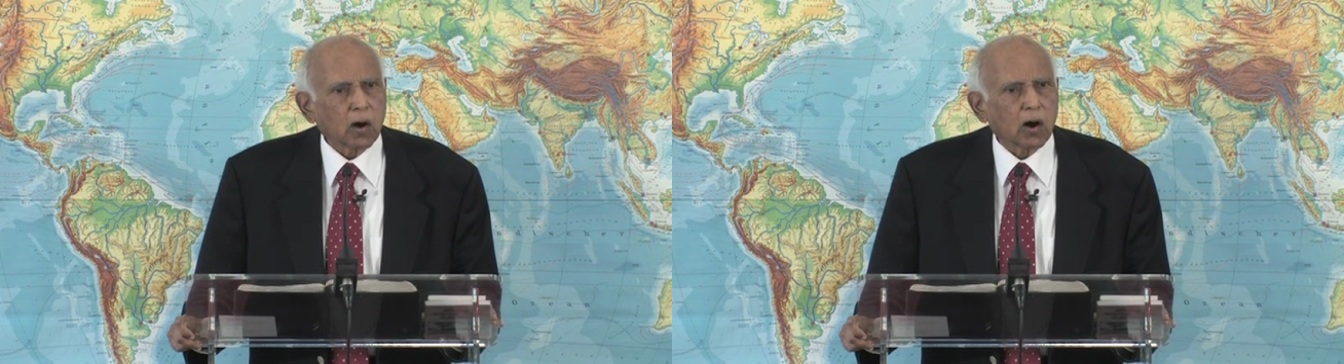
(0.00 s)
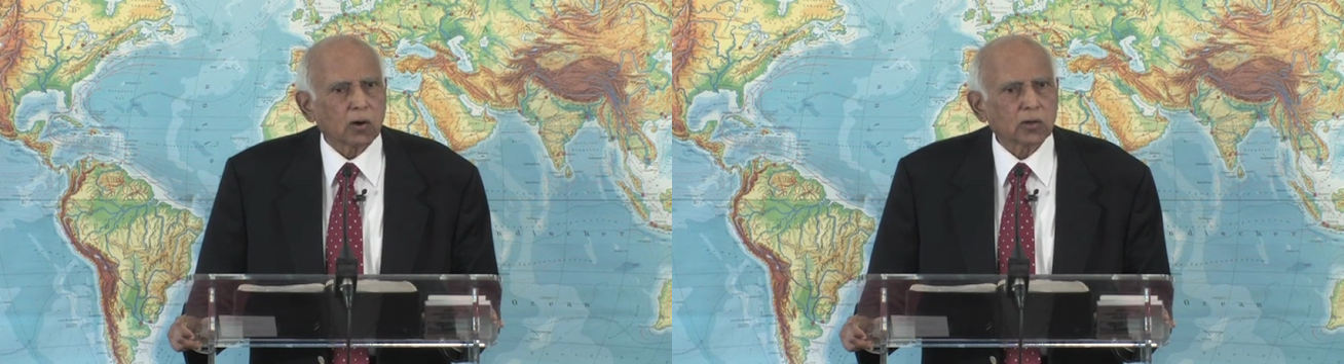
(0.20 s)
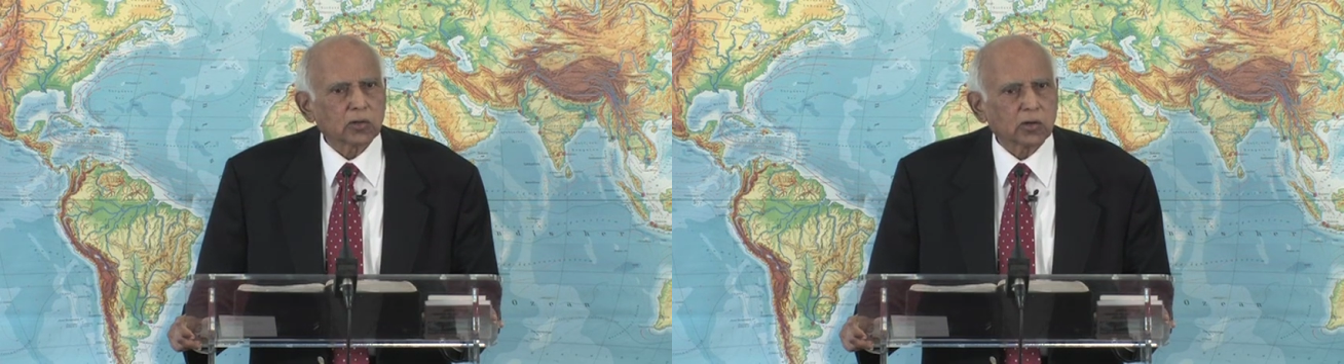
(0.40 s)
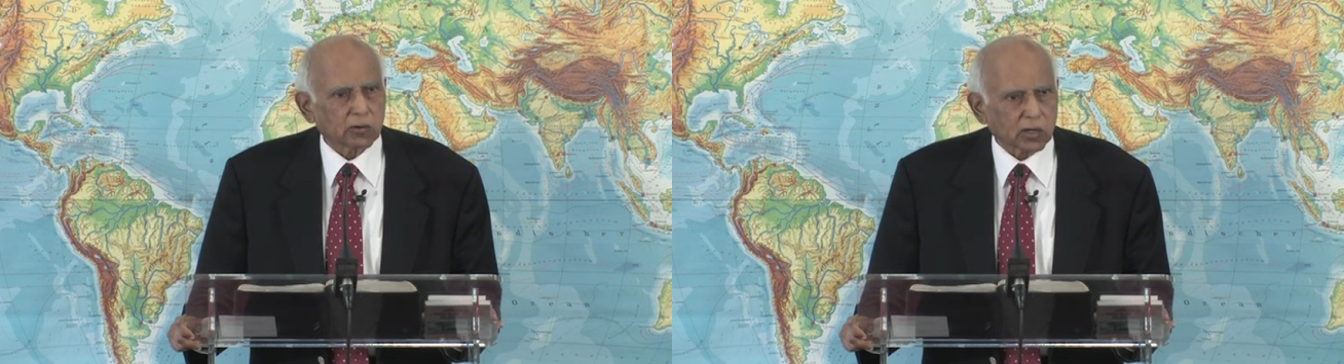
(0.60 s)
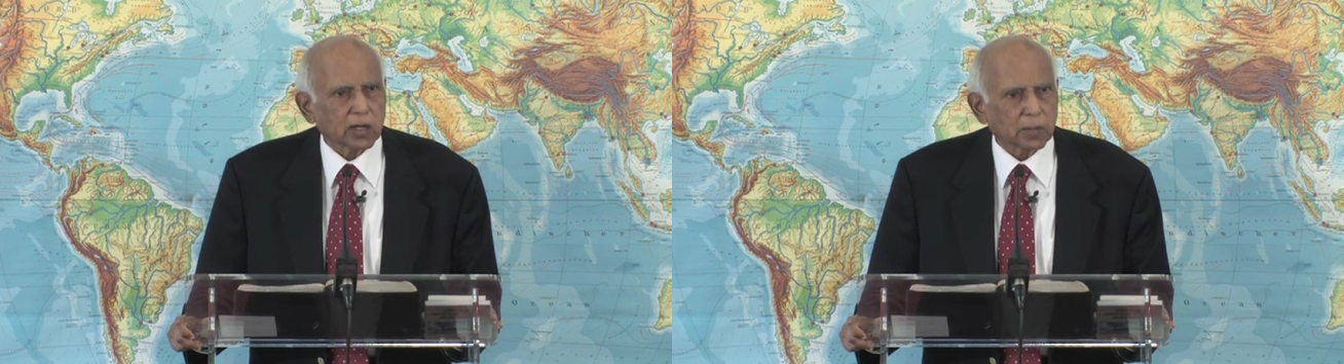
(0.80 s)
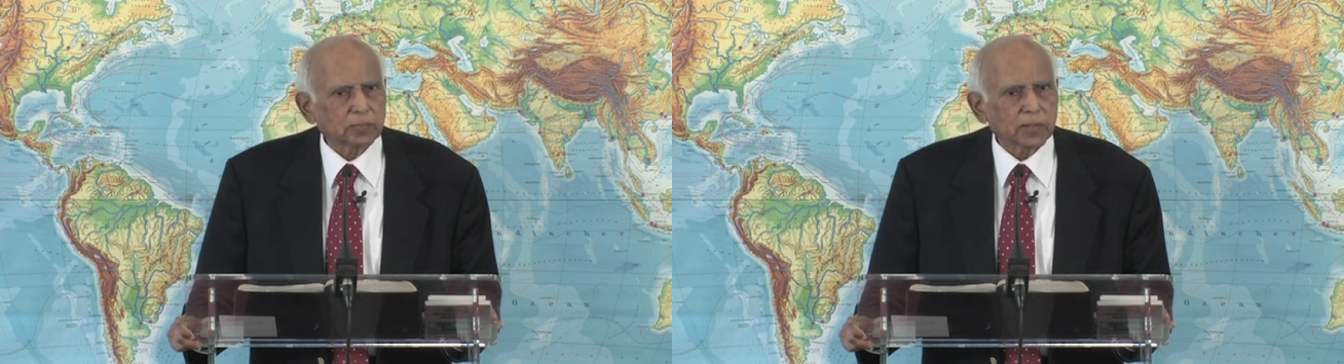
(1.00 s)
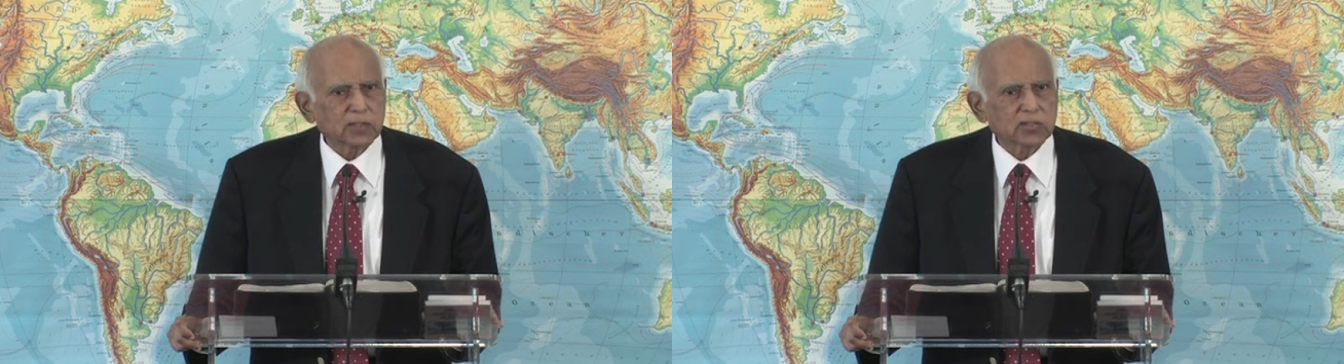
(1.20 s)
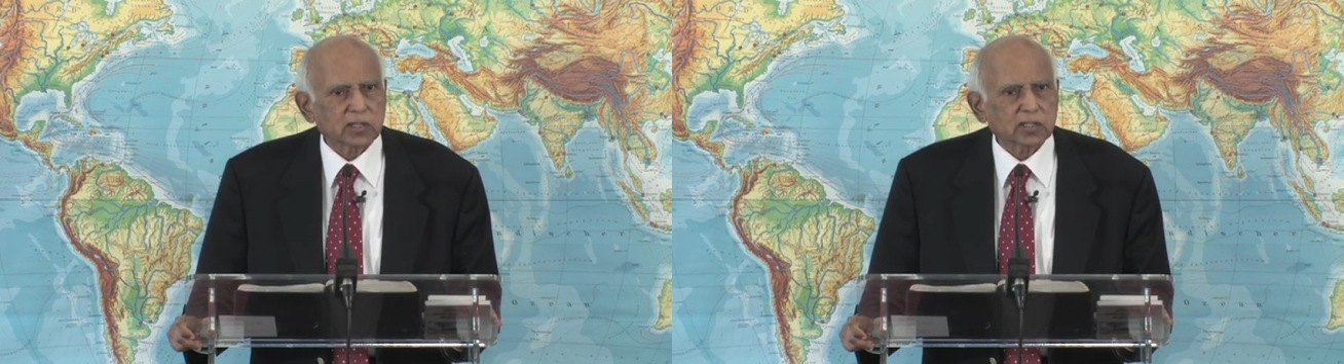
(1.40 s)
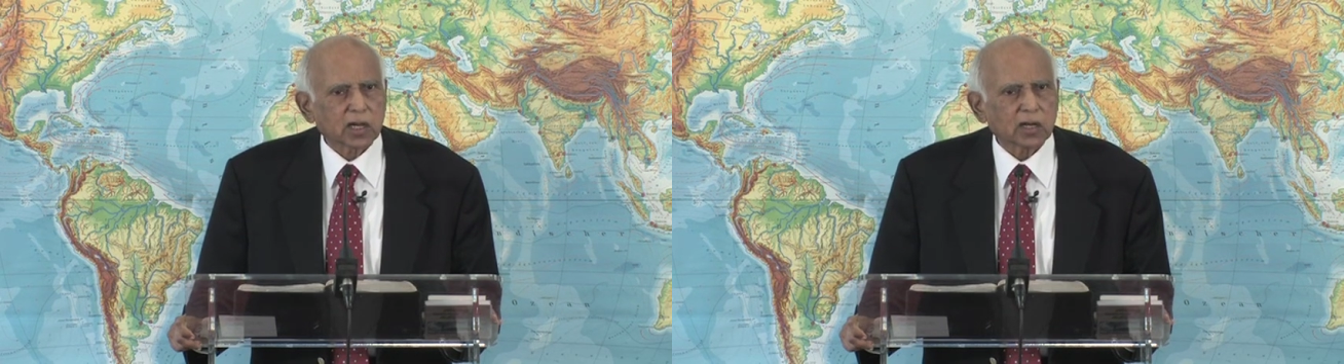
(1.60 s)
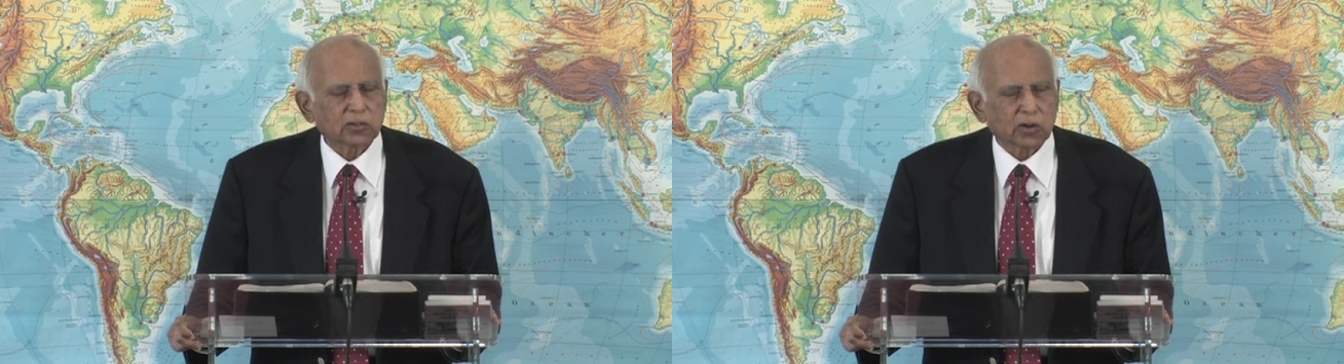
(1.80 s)
Or Europe is in
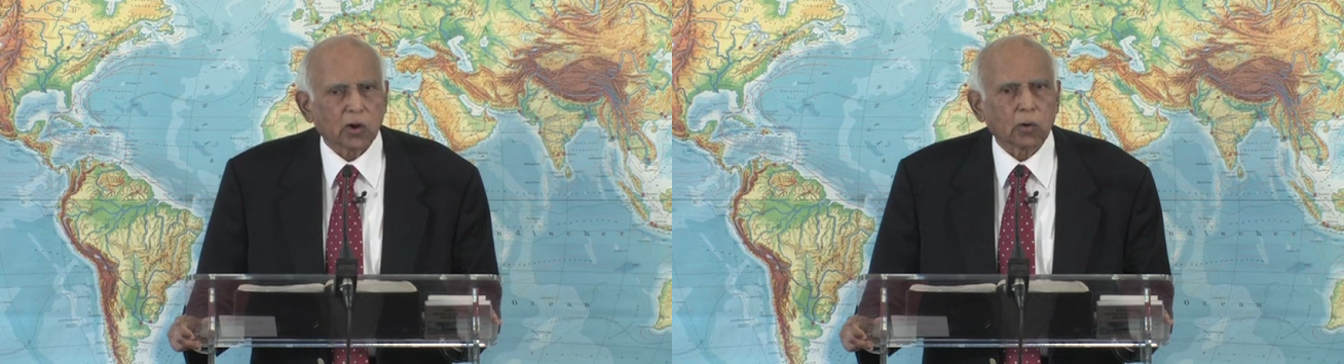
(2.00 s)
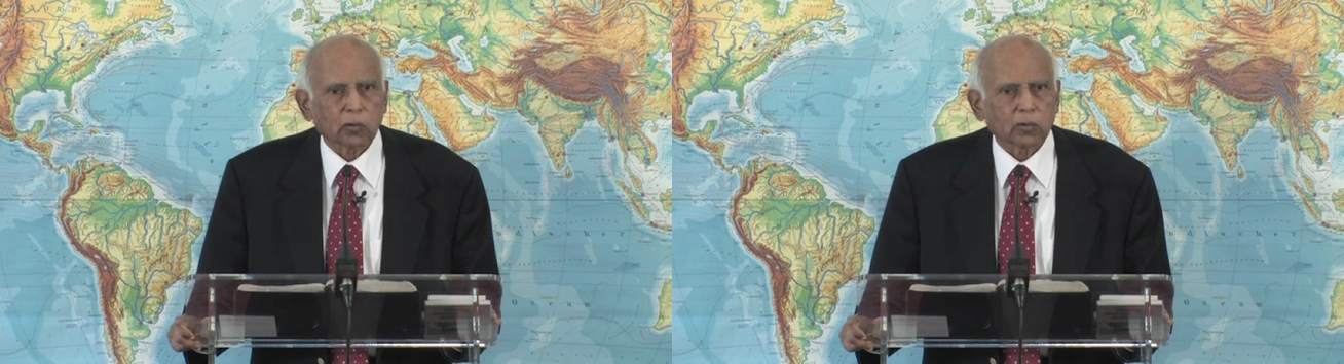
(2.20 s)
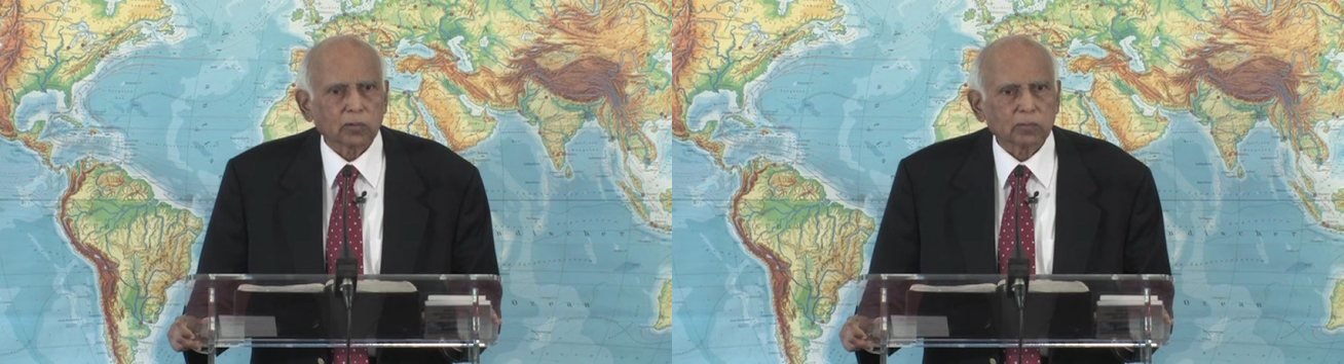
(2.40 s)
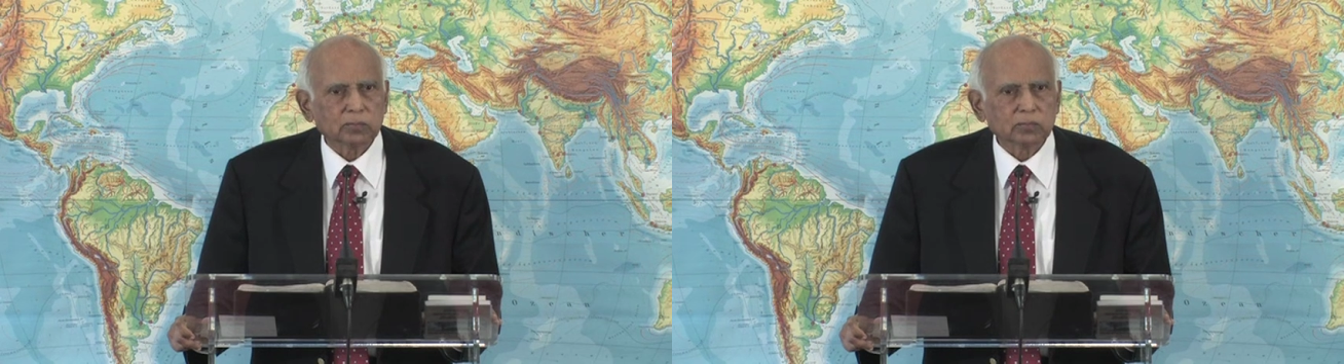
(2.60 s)
control